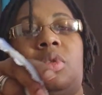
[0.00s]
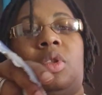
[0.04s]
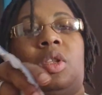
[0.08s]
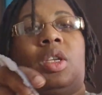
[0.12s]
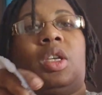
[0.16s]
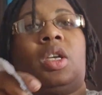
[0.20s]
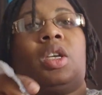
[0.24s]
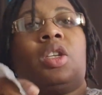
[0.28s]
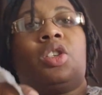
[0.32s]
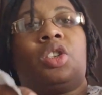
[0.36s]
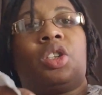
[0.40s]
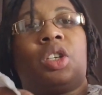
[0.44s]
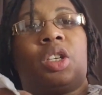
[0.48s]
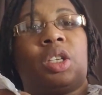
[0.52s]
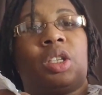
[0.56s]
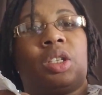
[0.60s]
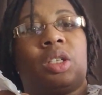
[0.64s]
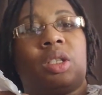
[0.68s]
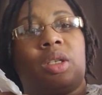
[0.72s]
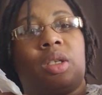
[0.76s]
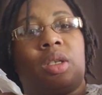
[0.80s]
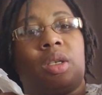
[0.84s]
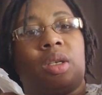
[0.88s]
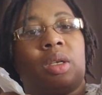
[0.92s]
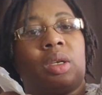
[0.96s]
And
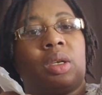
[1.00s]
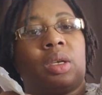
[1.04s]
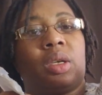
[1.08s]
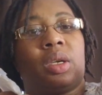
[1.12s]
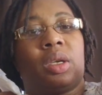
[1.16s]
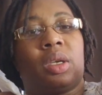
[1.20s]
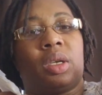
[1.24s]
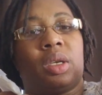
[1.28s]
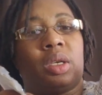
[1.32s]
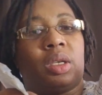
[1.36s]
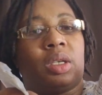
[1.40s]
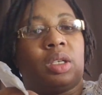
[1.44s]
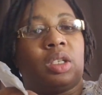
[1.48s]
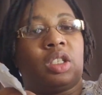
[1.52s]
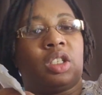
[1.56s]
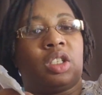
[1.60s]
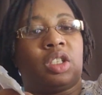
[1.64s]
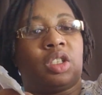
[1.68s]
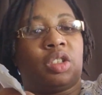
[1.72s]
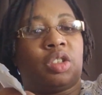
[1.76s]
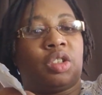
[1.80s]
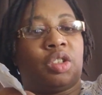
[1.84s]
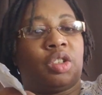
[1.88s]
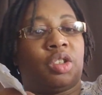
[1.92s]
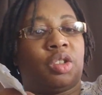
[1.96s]
just
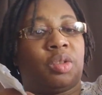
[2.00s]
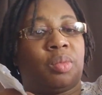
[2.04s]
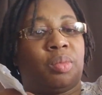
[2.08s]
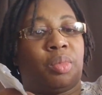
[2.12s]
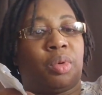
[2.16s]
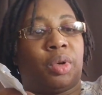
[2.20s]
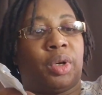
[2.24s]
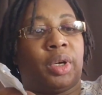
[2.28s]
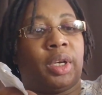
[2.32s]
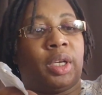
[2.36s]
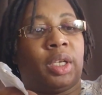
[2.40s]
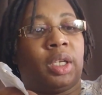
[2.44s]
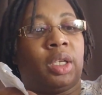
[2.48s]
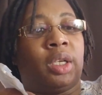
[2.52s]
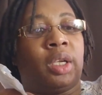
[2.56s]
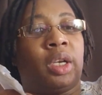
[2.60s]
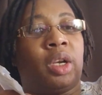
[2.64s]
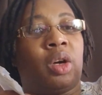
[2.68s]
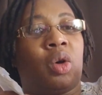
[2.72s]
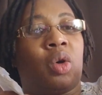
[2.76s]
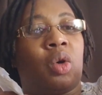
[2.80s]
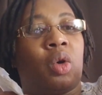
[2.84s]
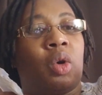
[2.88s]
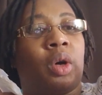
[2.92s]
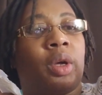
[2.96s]
sprinkle it
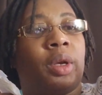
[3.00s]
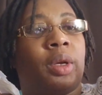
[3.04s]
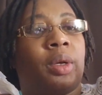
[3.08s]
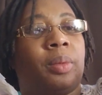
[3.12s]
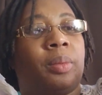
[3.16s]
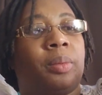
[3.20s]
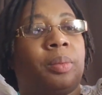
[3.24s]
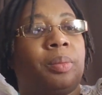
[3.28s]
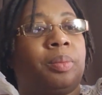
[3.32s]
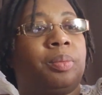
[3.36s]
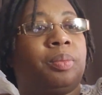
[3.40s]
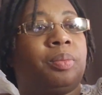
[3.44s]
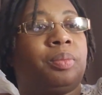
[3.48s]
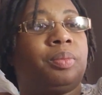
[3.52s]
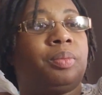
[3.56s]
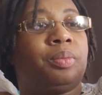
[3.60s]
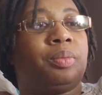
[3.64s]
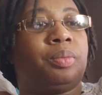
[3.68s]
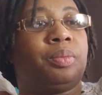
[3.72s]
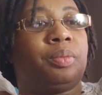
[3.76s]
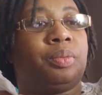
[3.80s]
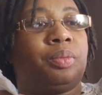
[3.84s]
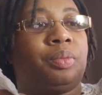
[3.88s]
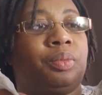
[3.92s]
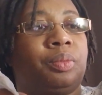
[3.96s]
on.
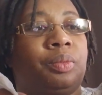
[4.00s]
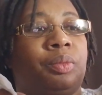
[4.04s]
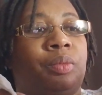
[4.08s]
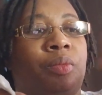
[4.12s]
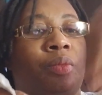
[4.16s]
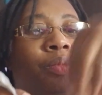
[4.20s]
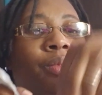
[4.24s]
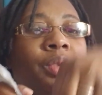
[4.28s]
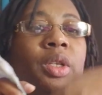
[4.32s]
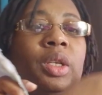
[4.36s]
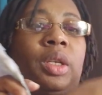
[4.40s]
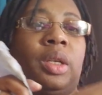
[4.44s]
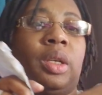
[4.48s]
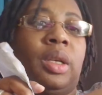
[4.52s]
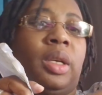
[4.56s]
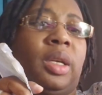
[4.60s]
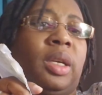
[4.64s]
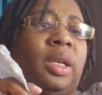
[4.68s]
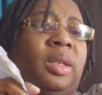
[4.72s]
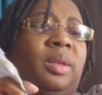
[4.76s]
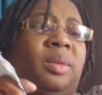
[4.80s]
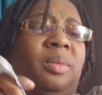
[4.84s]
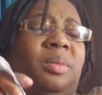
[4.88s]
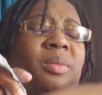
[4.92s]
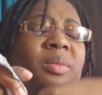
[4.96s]

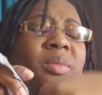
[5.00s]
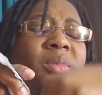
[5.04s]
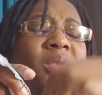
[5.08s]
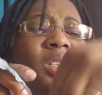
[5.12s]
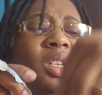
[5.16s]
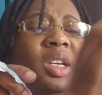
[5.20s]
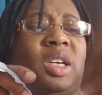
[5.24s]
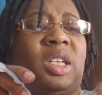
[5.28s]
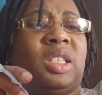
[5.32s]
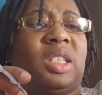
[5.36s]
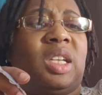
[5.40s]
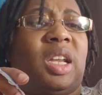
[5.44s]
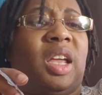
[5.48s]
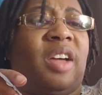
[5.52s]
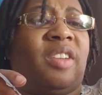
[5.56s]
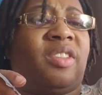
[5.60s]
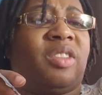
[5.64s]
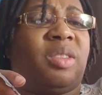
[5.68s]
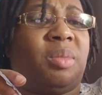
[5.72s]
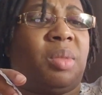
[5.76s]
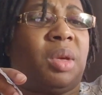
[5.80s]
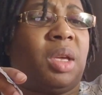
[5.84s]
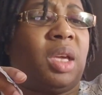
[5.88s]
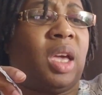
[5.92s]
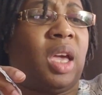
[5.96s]
It doesn't have
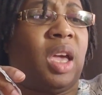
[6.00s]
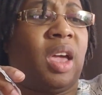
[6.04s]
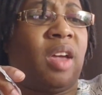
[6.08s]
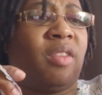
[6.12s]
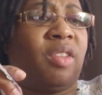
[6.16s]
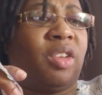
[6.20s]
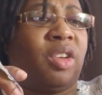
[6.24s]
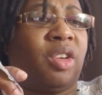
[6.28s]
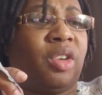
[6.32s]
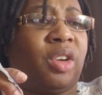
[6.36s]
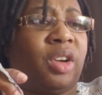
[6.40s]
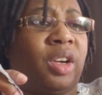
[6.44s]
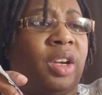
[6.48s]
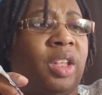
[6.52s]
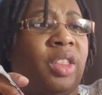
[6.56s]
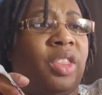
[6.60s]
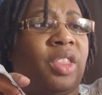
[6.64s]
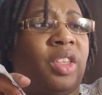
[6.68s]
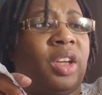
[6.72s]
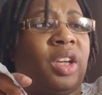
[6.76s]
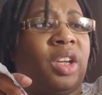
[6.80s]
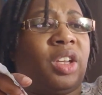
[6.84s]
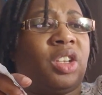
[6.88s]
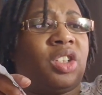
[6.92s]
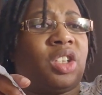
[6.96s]
to be heavy or
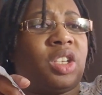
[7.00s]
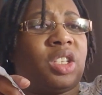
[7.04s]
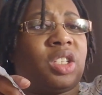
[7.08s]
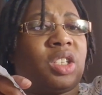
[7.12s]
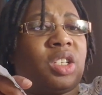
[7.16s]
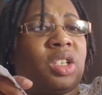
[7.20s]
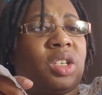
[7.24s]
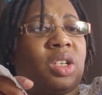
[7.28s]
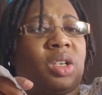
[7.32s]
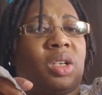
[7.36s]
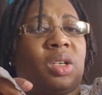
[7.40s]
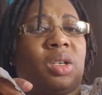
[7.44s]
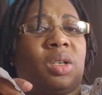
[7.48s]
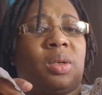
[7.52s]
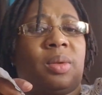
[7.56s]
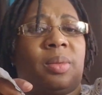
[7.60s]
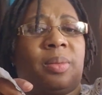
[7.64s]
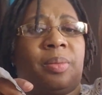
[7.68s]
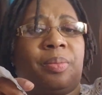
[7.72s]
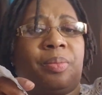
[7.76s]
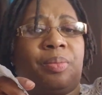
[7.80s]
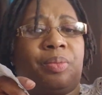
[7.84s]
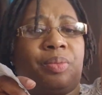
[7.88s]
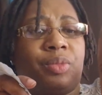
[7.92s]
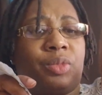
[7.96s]
anything, just a
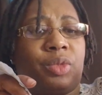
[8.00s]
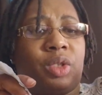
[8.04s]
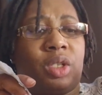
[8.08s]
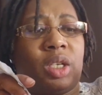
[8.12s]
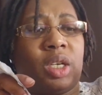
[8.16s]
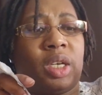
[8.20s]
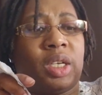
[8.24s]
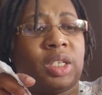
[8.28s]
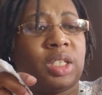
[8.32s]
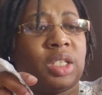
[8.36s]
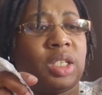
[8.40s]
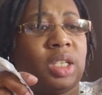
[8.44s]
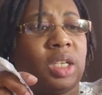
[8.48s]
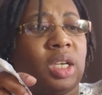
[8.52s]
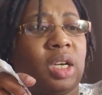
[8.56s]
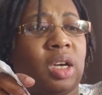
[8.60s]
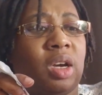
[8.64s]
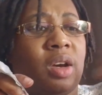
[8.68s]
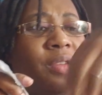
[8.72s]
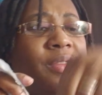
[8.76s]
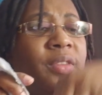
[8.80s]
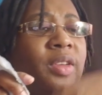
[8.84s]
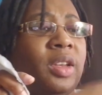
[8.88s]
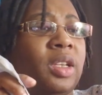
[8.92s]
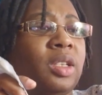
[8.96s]
dusting
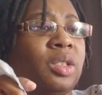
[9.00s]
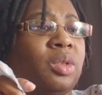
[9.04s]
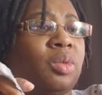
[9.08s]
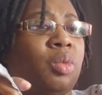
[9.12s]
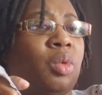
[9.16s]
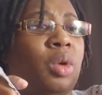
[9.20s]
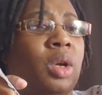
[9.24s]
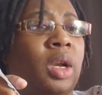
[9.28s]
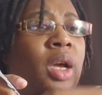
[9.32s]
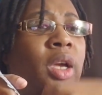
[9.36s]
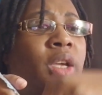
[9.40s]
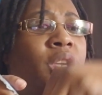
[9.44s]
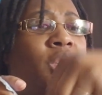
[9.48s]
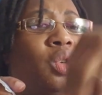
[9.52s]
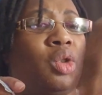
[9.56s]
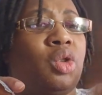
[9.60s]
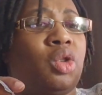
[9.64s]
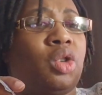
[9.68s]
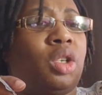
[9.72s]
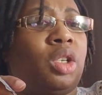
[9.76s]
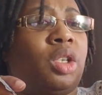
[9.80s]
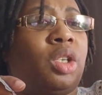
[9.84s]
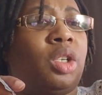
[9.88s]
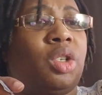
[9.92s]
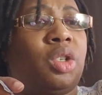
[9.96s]
of it is what I
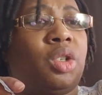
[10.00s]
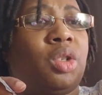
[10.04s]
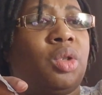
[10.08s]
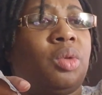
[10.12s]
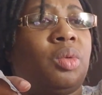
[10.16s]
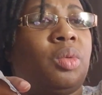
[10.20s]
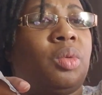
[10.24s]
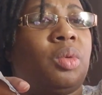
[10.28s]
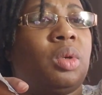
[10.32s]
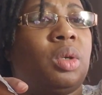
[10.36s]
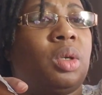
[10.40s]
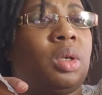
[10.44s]
usually do.